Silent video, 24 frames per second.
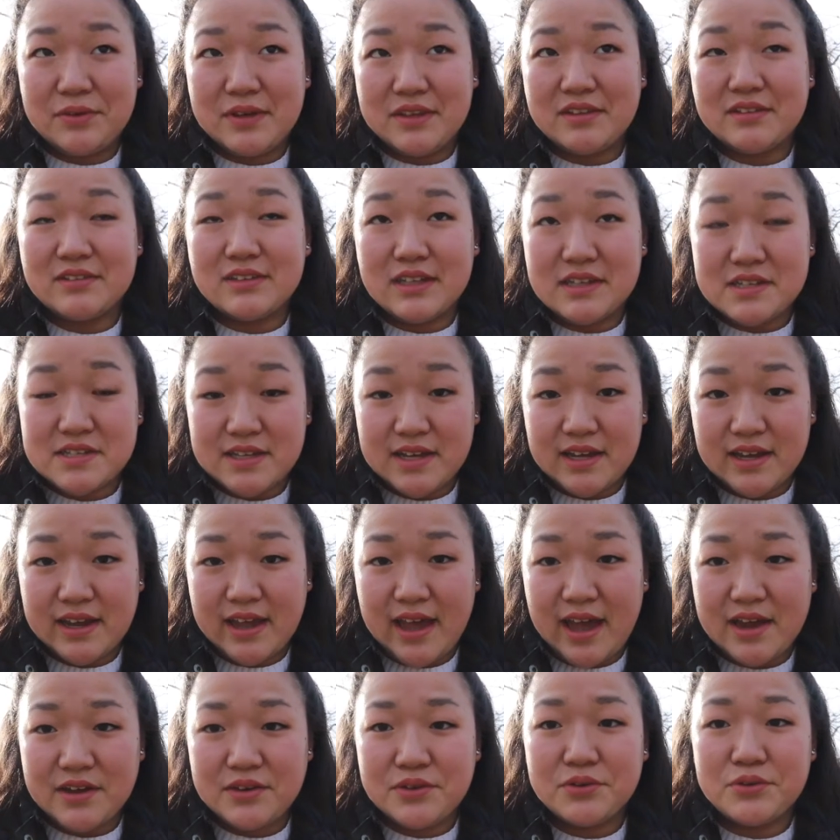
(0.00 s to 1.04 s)
with Alyssa
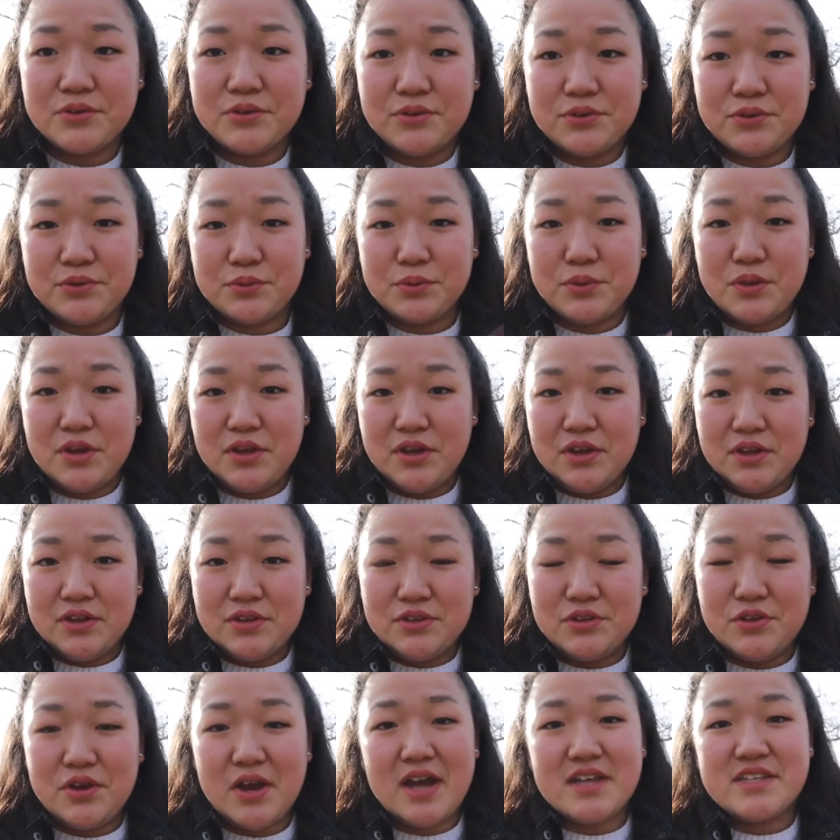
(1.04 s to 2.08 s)
again, who
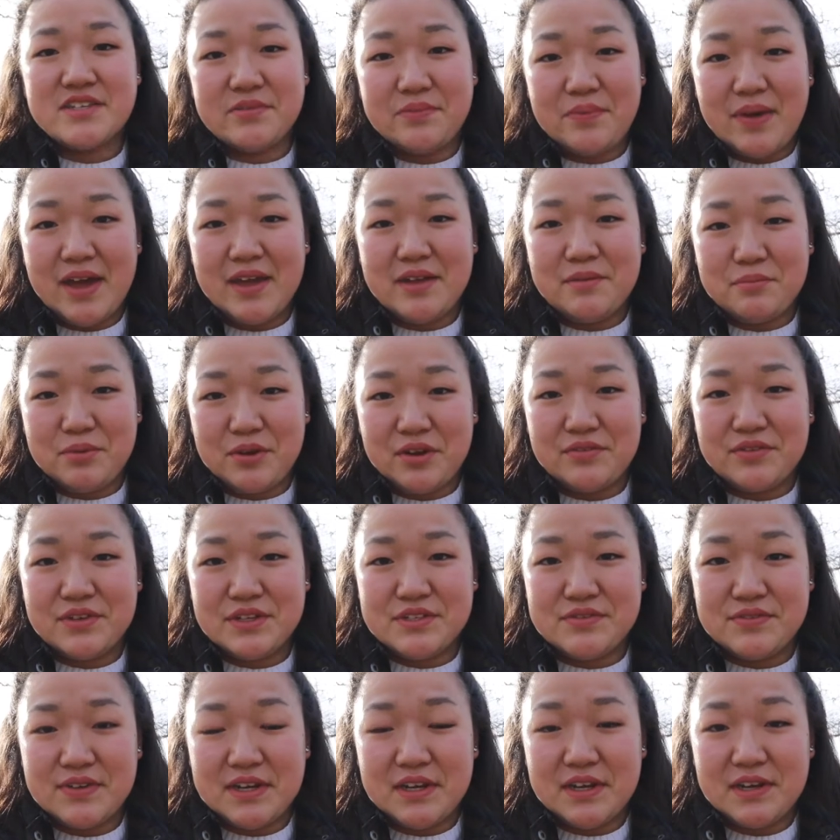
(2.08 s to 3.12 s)
you guys have met in
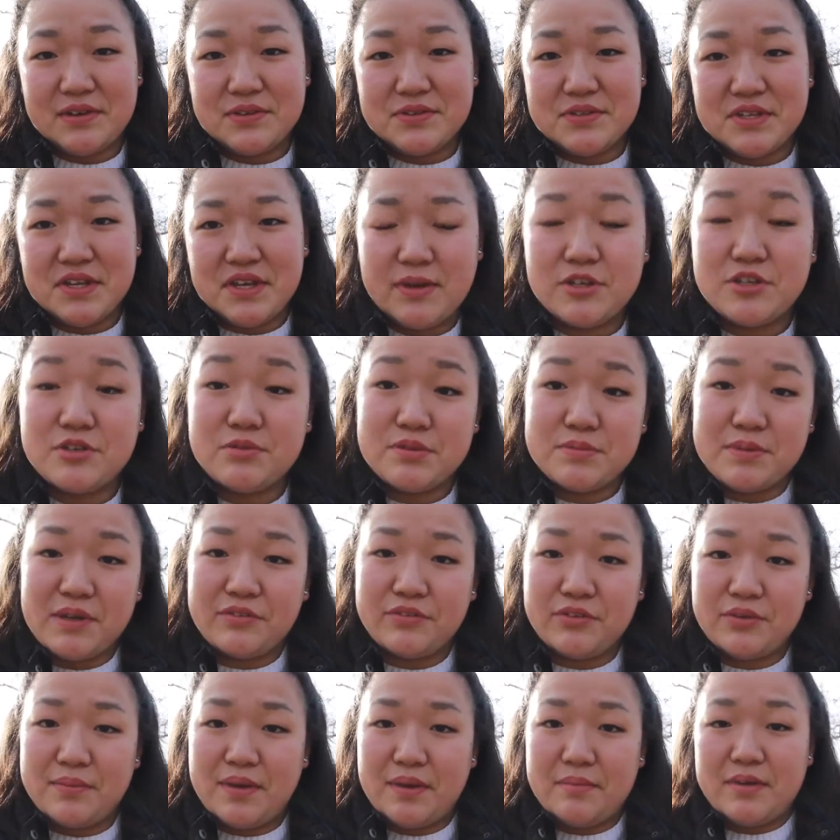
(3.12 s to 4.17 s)
previous videos. She was my
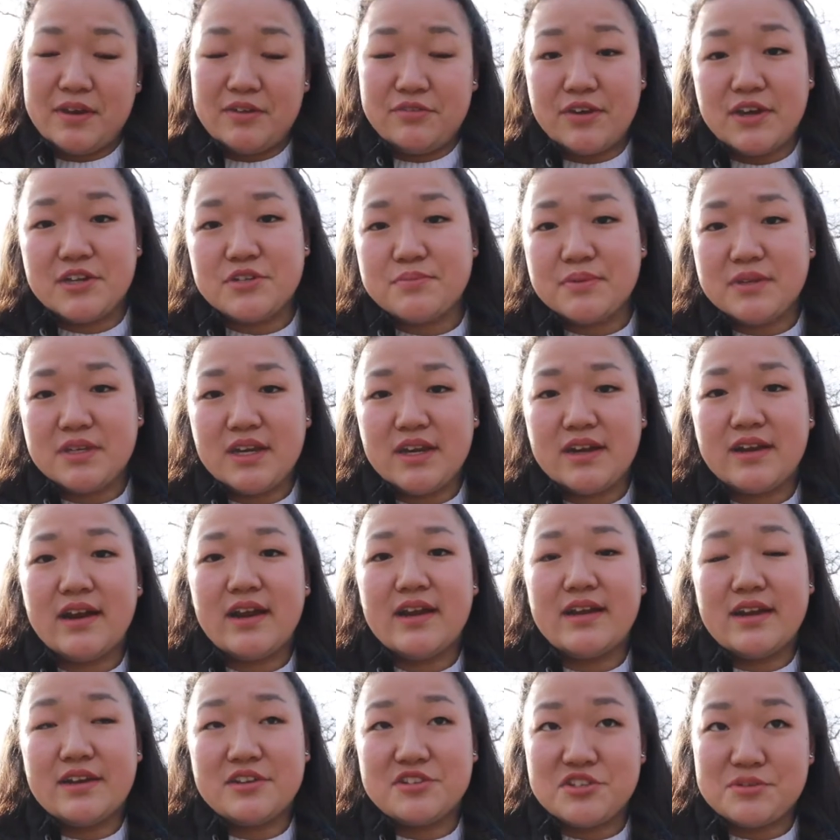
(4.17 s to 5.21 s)
roommate my freshman year,
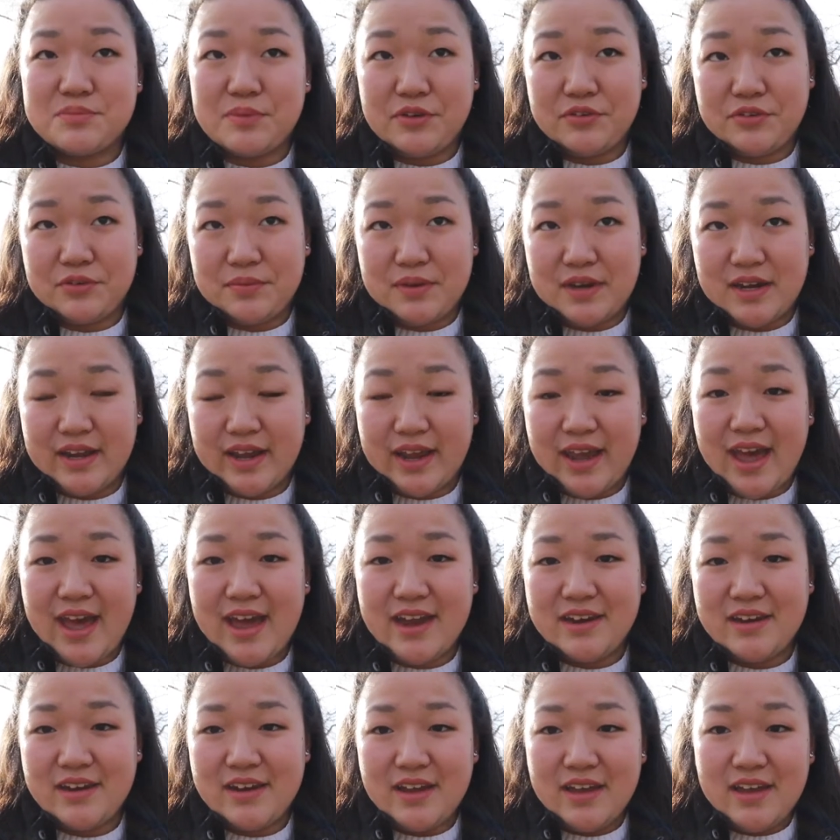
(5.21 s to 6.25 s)
and now she's my roommate
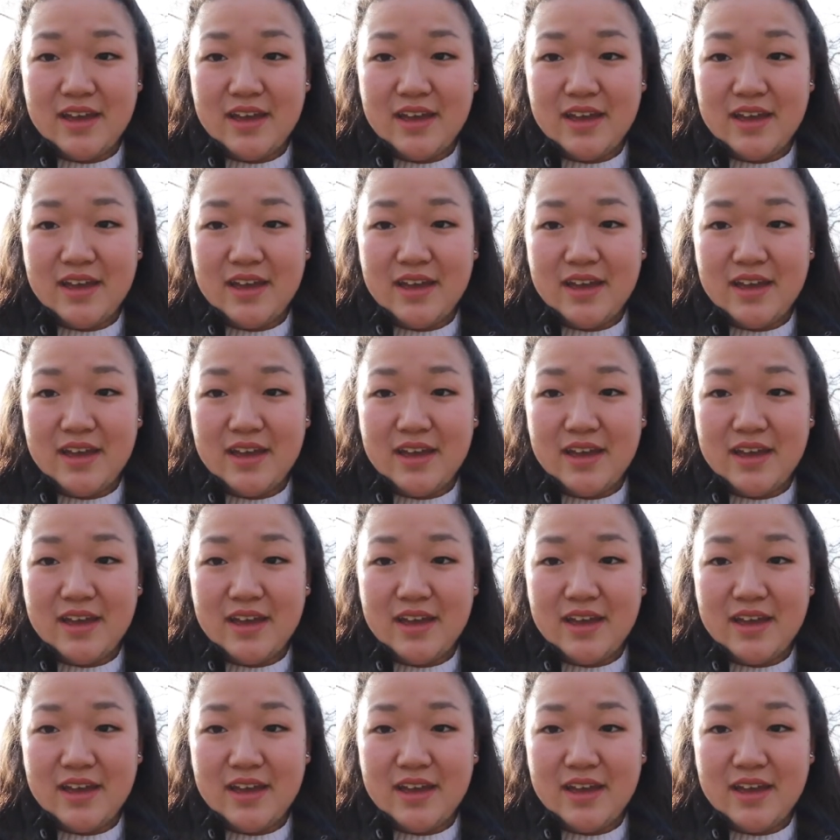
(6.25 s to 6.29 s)
again.